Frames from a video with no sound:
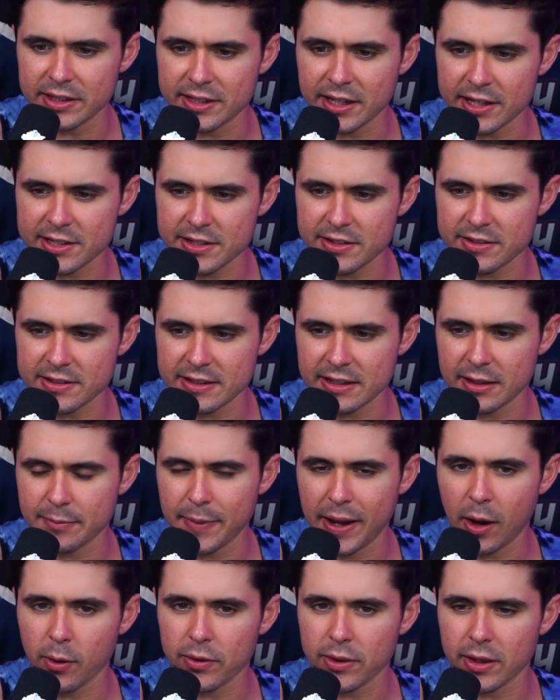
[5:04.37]
dozens of them
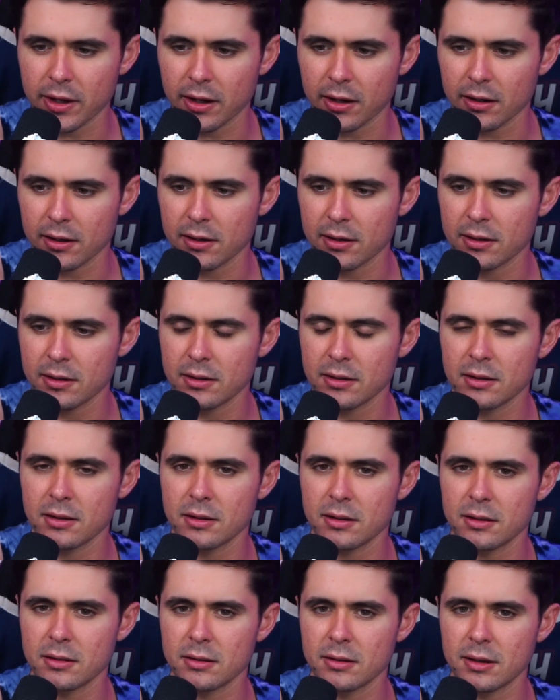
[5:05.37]
out there.
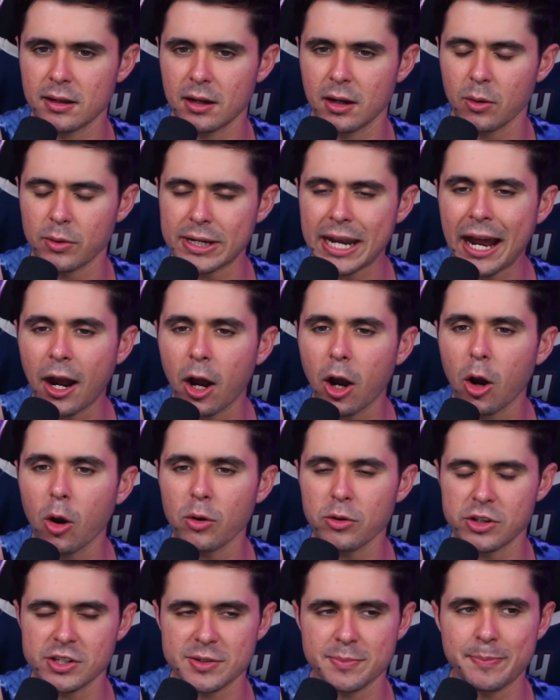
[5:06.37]
Oh,
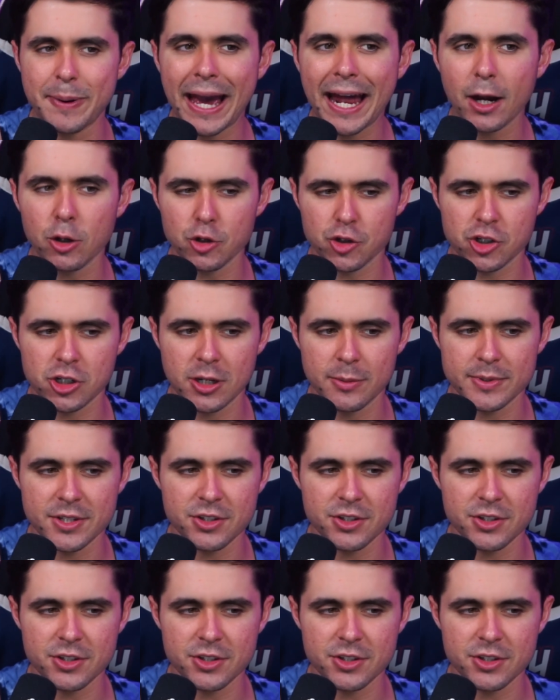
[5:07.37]
there's battleships.